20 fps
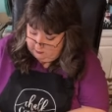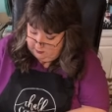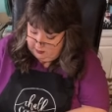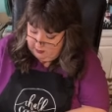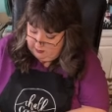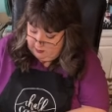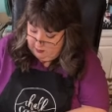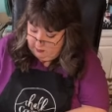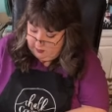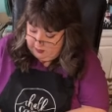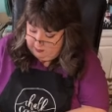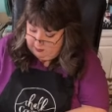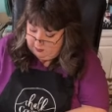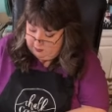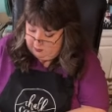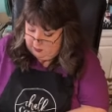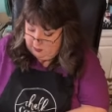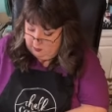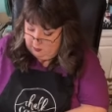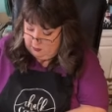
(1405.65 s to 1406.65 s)
baby wipes,
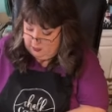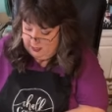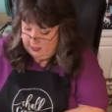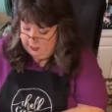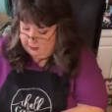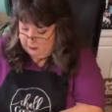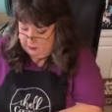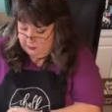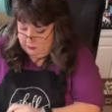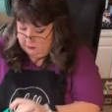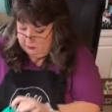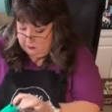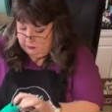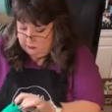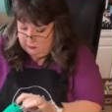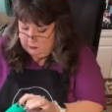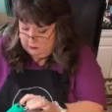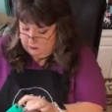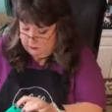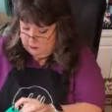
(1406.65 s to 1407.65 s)
but you can
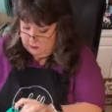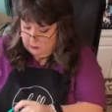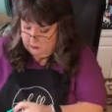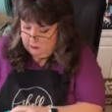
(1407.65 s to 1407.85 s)
use